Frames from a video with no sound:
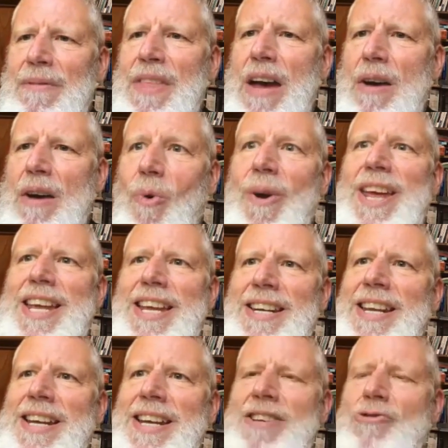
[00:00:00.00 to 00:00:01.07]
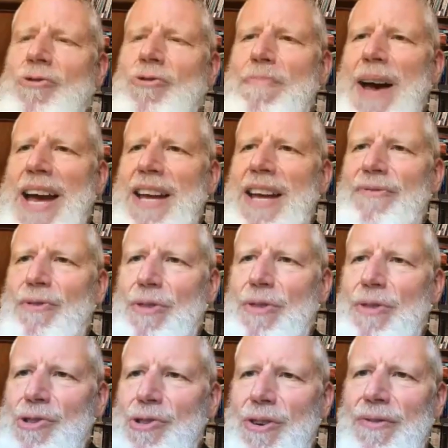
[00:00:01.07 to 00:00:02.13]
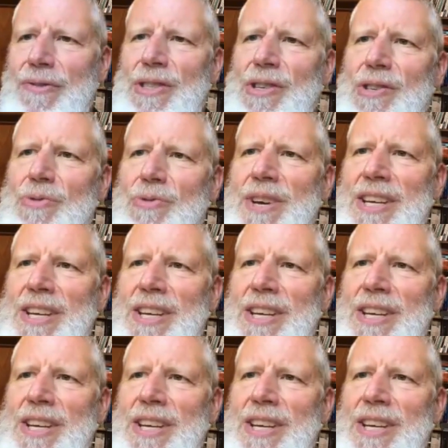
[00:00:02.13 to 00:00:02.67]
that we need to pay for the services